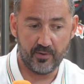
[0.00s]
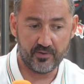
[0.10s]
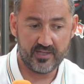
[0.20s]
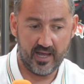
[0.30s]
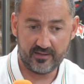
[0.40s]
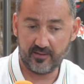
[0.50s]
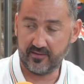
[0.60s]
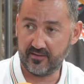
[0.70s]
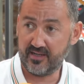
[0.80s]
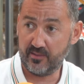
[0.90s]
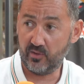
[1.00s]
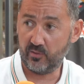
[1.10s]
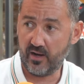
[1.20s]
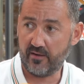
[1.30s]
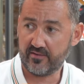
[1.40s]
But yeah, the team
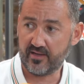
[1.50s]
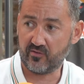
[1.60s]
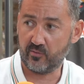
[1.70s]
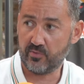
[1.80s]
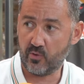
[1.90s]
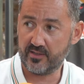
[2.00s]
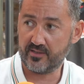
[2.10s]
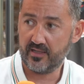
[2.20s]
will wear it at some point,